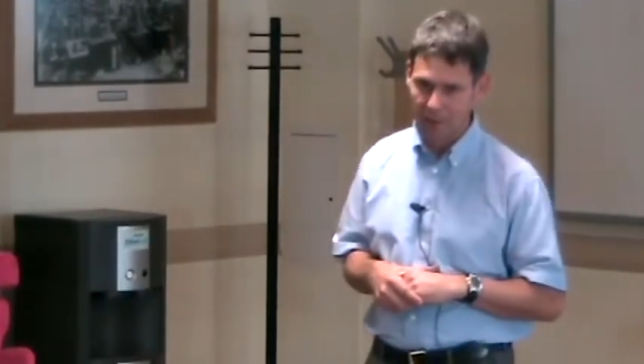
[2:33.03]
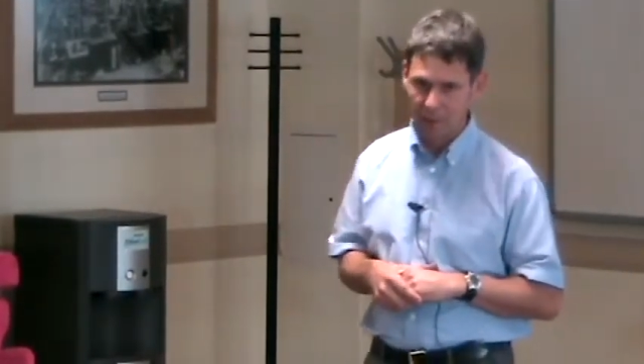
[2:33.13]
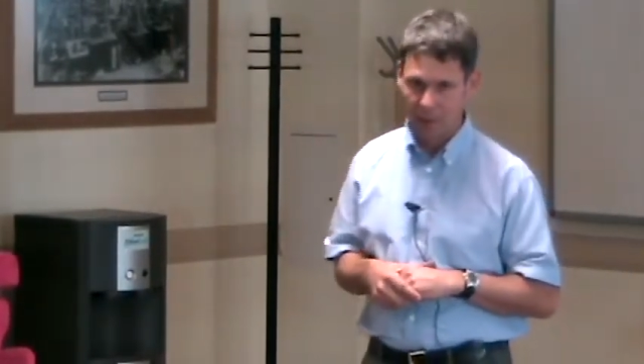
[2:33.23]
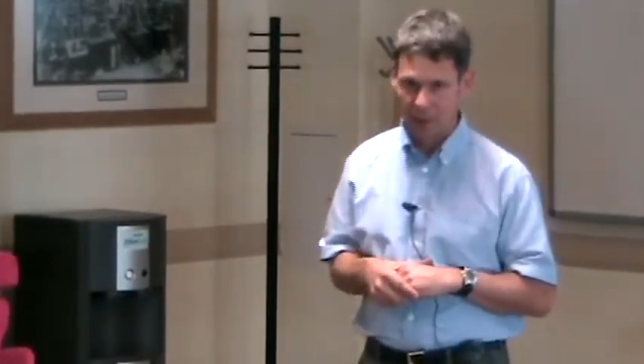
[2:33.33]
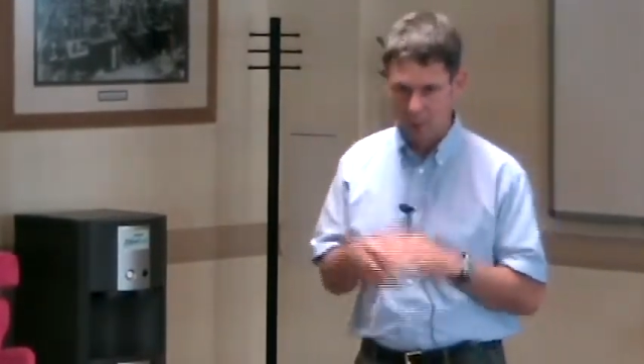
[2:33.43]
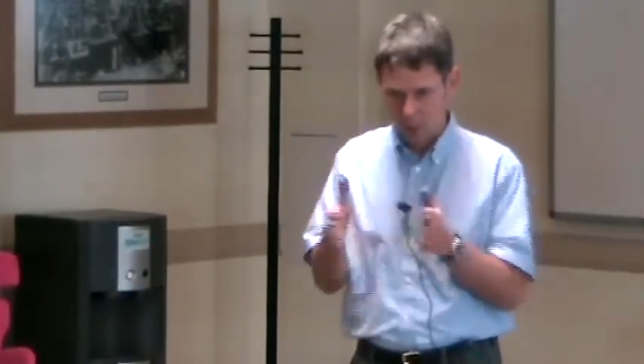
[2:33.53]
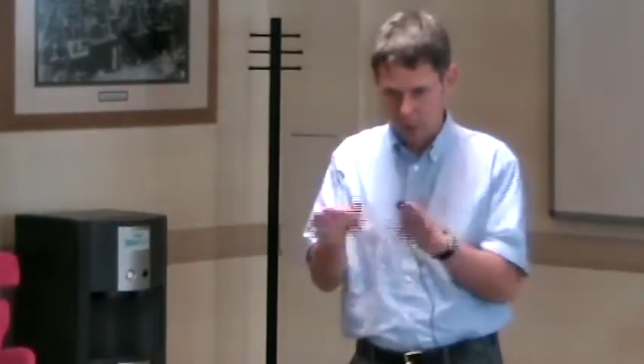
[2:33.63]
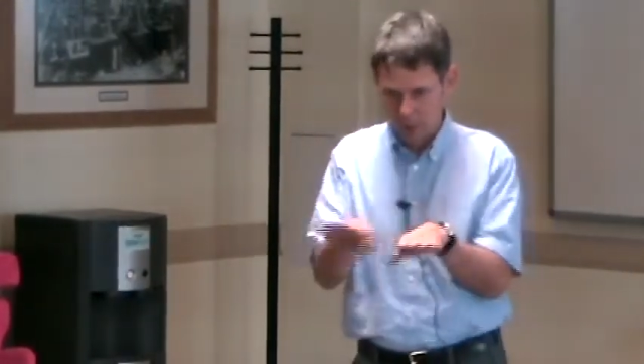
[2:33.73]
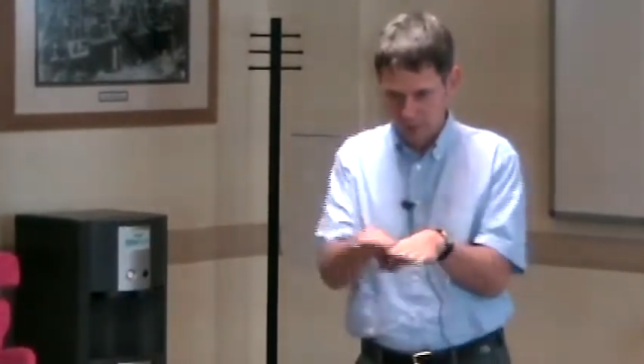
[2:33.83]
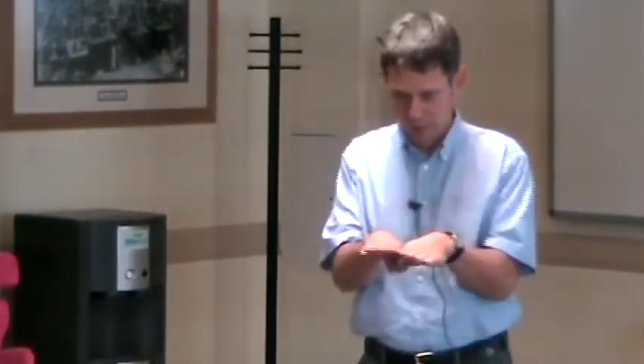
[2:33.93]
but then we've got
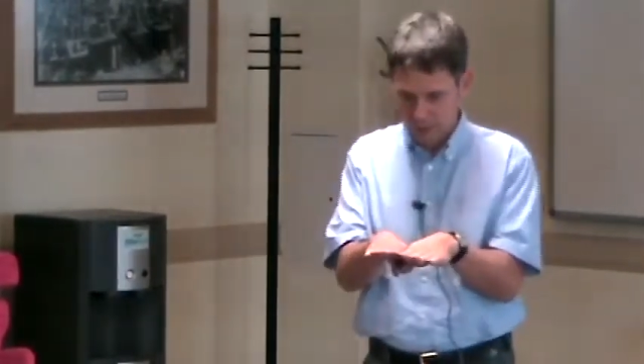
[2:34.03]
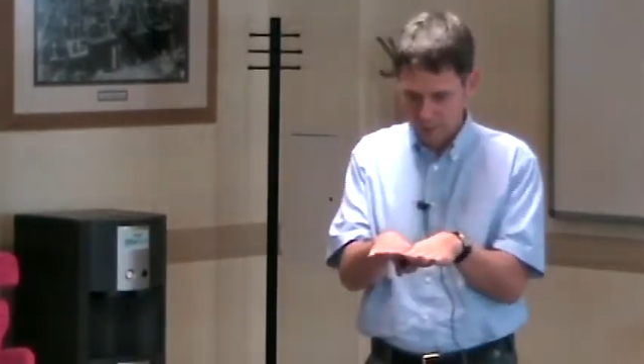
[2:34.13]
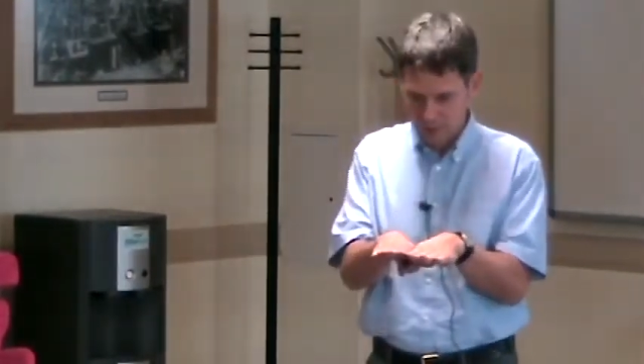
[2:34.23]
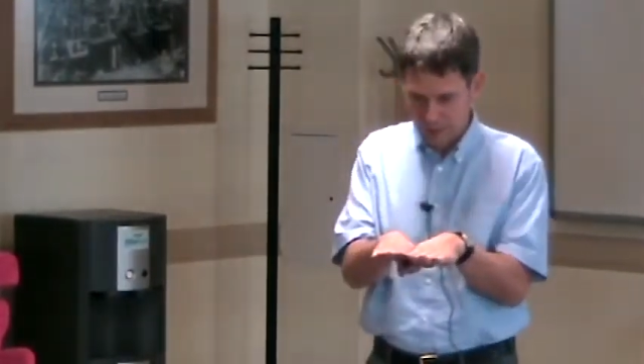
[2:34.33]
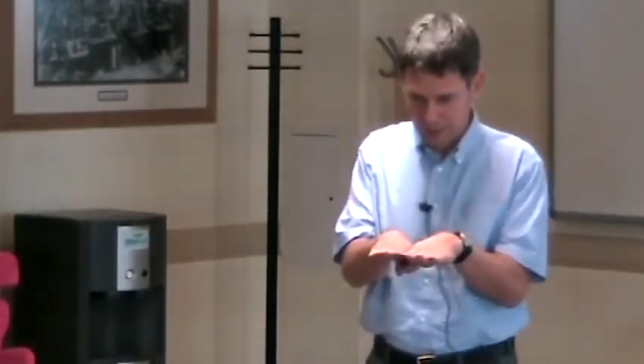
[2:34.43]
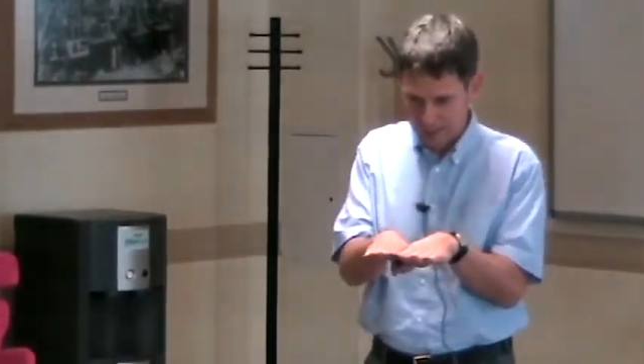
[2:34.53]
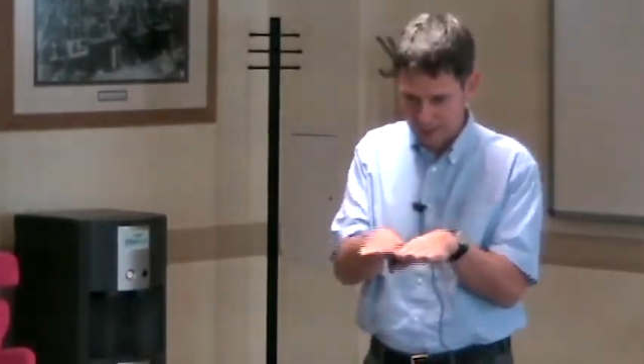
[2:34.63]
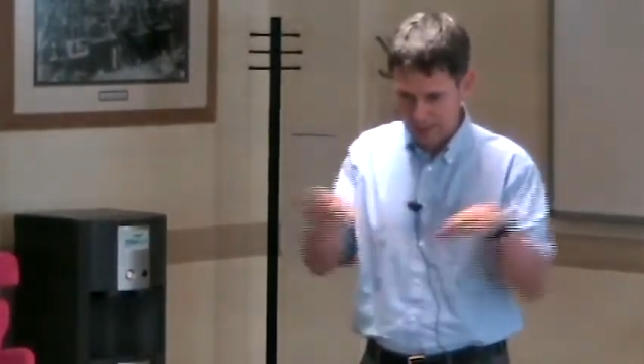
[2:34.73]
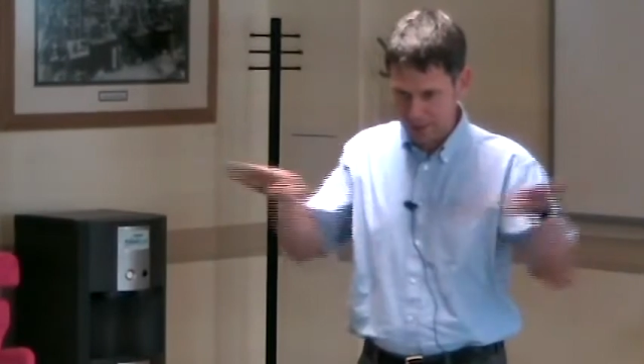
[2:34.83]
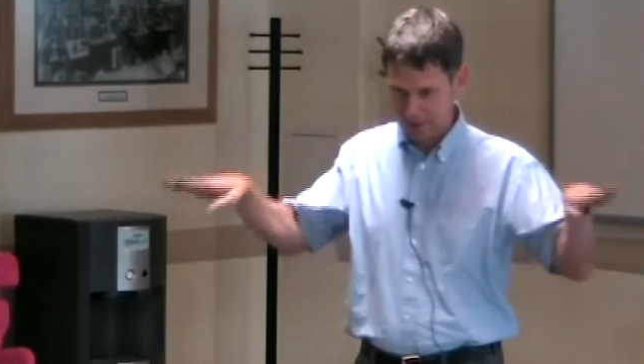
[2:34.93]
his feet
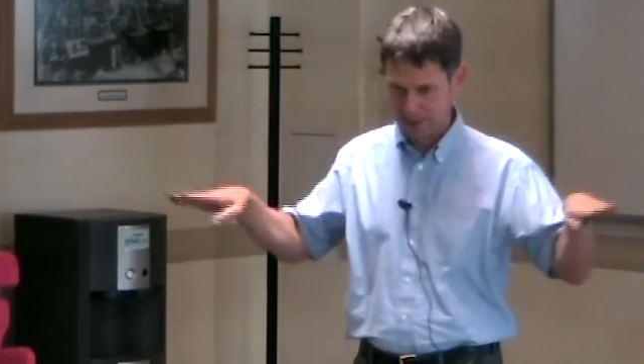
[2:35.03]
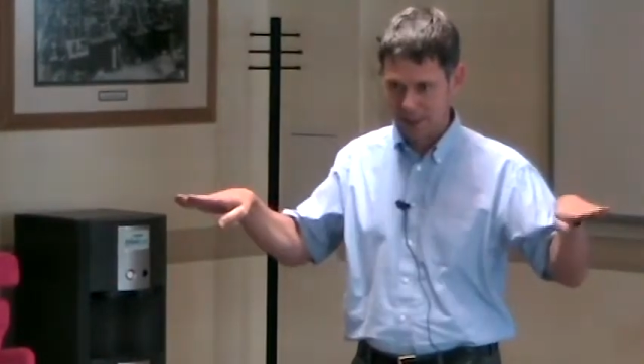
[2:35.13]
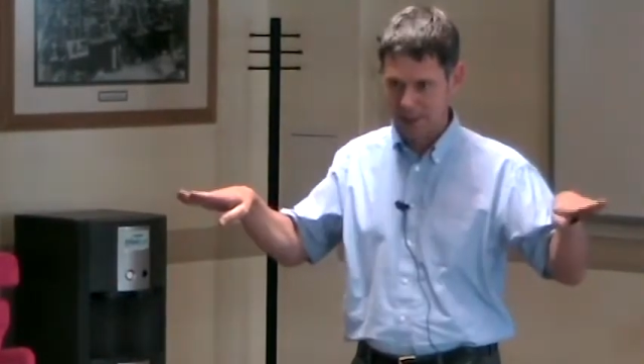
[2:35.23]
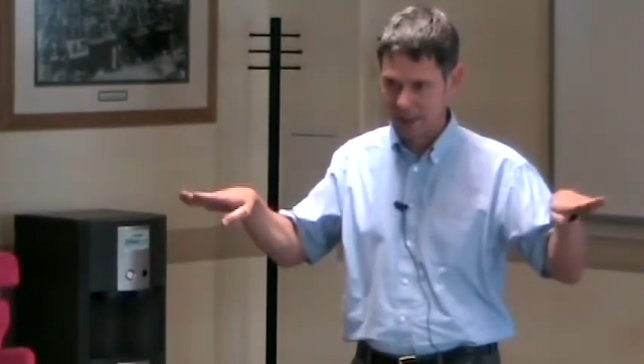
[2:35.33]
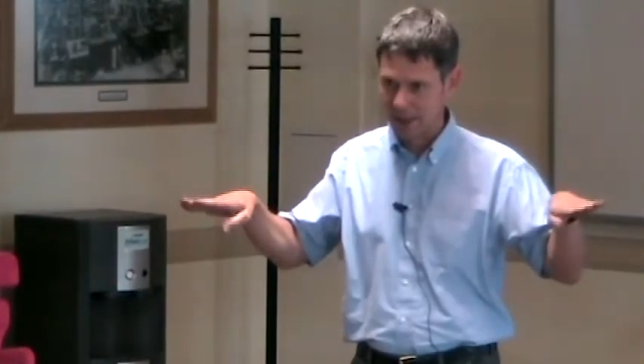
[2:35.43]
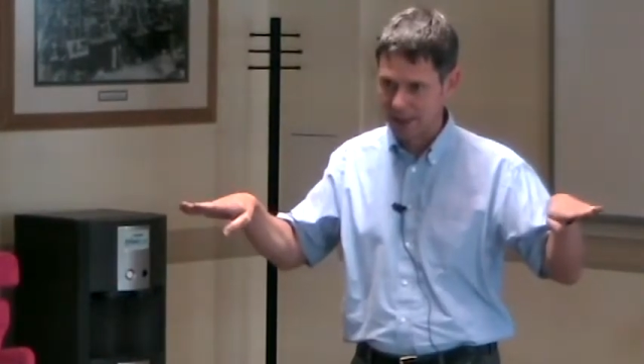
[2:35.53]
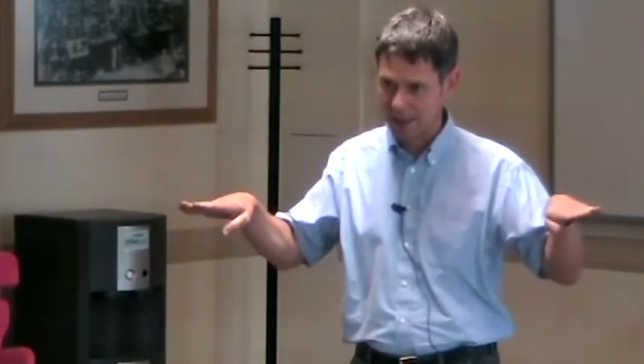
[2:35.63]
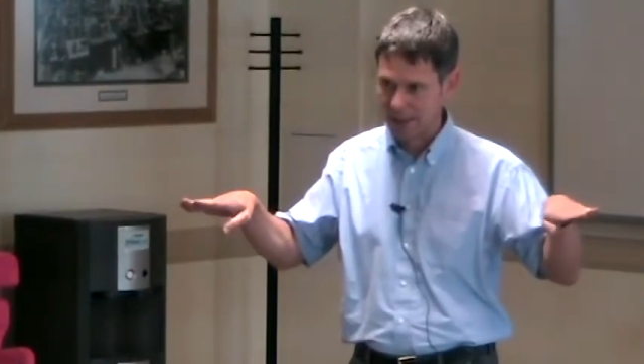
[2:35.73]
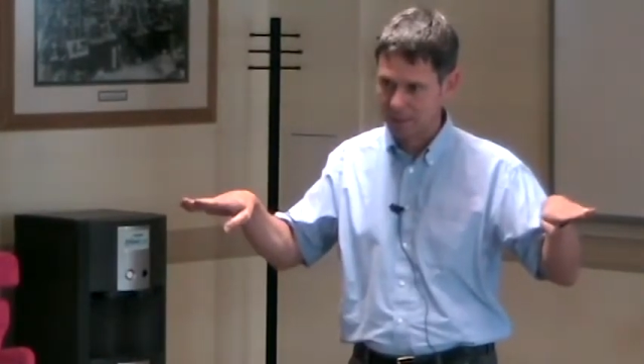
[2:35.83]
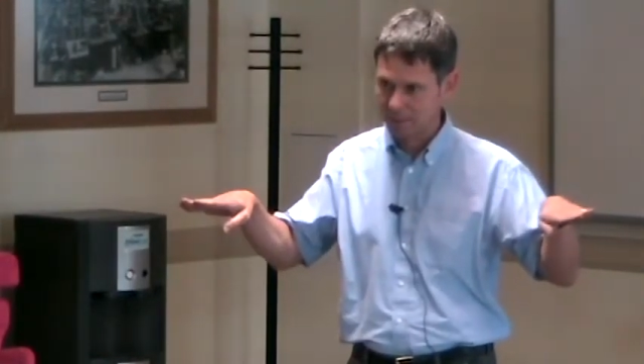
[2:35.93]
together and his knees out
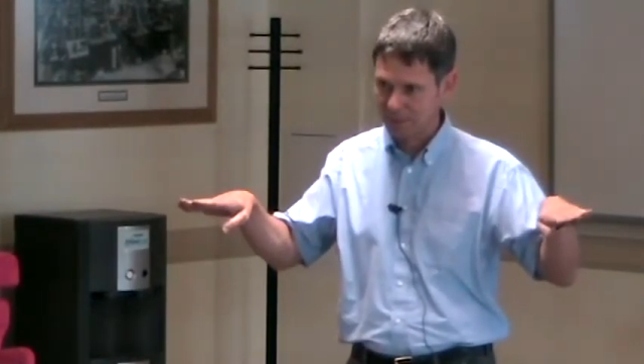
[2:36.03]
here,